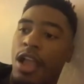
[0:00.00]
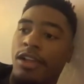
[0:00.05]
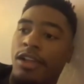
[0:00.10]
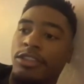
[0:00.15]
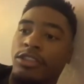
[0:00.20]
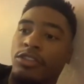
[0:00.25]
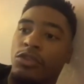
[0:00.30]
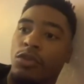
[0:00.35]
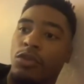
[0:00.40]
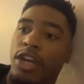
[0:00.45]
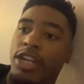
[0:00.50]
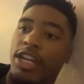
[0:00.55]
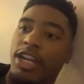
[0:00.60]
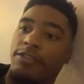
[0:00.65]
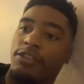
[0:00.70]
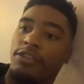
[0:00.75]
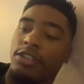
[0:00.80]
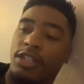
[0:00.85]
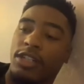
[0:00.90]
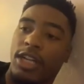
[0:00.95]
right after
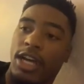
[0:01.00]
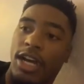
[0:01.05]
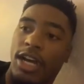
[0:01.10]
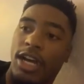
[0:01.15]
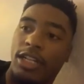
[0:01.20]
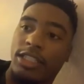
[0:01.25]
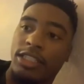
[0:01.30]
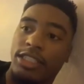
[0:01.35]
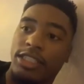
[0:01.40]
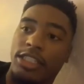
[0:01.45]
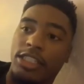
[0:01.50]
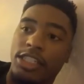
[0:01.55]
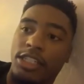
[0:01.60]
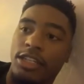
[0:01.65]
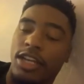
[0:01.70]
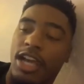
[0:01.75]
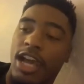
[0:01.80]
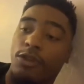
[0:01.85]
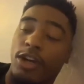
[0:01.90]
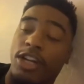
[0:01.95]
college,
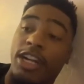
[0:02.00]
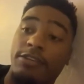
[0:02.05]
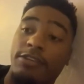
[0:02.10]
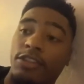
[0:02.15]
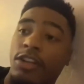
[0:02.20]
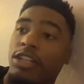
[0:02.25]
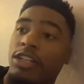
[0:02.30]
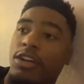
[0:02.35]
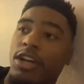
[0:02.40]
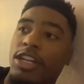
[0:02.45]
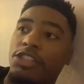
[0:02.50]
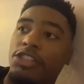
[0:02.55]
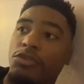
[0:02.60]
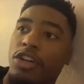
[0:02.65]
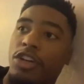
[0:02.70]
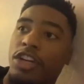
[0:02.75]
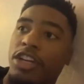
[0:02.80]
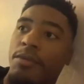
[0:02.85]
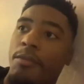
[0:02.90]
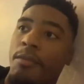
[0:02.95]
right after I graduate,
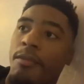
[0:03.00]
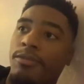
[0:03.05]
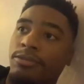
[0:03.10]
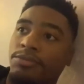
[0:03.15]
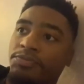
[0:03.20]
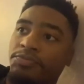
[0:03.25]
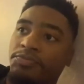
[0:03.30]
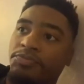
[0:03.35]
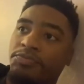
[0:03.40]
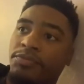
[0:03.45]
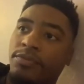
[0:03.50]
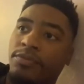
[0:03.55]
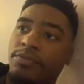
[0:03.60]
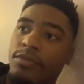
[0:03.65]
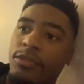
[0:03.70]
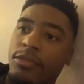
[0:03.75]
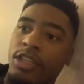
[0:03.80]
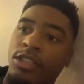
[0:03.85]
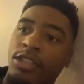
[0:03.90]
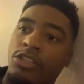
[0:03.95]

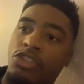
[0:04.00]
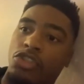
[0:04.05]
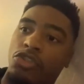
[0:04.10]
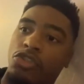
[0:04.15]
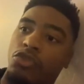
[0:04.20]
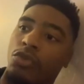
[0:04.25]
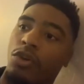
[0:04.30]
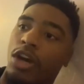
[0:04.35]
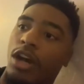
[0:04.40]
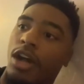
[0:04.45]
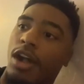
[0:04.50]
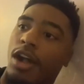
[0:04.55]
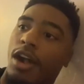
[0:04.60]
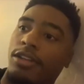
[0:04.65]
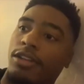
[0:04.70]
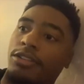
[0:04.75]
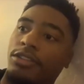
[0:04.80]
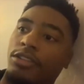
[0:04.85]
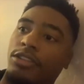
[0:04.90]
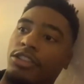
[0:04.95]
to
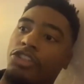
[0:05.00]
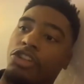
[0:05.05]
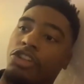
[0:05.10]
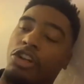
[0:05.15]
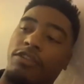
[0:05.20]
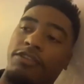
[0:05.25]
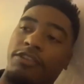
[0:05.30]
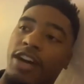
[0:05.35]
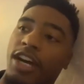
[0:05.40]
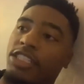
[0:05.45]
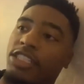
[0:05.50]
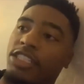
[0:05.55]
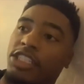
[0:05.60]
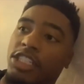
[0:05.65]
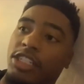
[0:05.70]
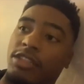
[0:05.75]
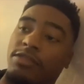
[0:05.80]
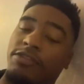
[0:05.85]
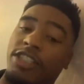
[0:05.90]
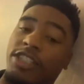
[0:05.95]
you know, find a gym,
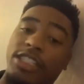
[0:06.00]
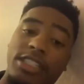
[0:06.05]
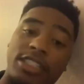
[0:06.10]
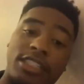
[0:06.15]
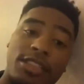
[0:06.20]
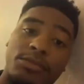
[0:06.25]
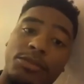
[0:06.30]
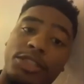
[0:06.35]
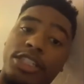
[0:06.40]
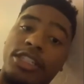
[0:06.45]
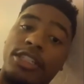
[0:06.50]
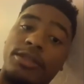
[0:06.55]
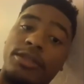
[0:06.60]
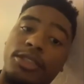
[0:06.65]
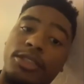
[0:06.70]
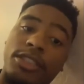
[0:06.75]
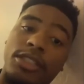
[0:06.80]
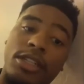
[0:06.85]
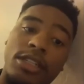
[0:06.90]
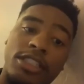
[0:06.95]
visit some gyms,
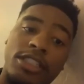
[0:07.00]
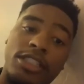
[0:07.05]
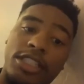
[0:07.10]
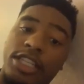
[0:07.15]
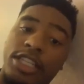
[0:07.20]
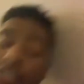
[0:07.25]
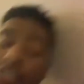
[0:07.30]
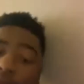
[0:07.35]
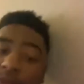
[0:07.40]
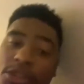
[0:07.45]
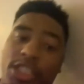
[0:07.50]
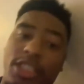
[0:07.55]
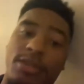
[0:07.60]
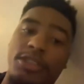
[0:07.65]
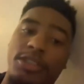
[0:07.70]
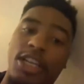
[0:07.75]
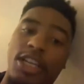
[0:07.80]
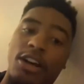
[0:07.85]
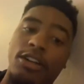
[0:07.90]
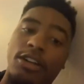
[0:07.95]
check some gyms out.
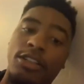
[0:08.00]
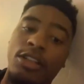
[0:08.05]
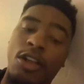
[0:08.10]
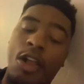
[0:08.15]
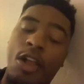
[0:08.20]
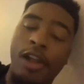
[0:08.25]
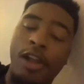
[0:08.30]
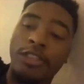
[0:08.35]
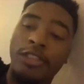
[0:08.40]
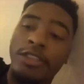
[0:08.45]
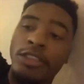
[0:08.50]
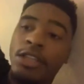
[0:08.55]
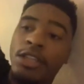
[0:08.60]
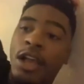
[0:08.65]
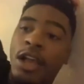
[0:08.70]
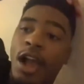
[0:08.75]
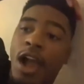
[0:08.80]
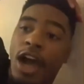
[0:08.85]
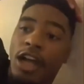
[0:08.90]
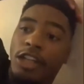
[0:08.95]
I
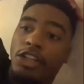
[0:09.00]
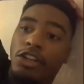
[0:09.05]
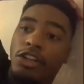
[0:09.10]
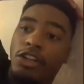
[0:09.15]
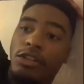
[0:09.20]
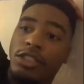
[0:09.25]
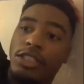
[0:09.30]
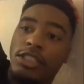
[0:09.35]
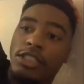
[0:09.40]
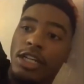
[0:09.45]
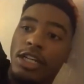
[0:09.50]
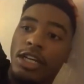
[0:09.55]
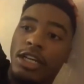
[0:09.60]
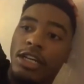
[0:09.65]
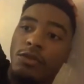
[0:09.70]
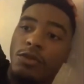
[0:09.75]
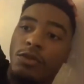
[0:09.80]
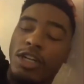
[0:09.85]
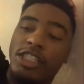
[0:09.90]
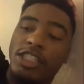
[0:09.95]
know it's West
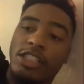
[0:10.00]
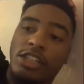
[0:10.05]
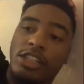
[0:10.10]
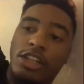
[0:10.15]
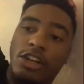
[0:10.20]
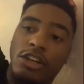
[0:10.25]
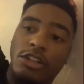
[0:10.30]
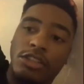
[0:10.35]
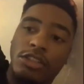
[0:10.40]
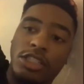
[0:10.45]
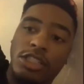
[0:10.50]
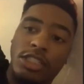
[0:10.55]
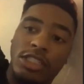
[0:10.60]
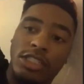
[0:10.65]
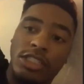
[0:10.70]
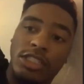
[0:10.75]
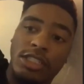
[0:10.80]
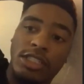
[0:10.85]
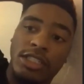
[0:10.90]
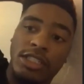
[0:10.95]
Coast is heavy
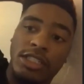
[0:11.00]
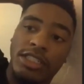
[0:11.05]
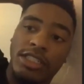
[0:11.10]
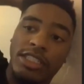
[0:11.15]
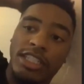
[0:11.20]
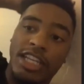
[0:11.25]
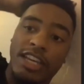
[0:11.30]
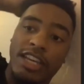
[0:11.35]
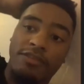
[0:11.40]
for MMA,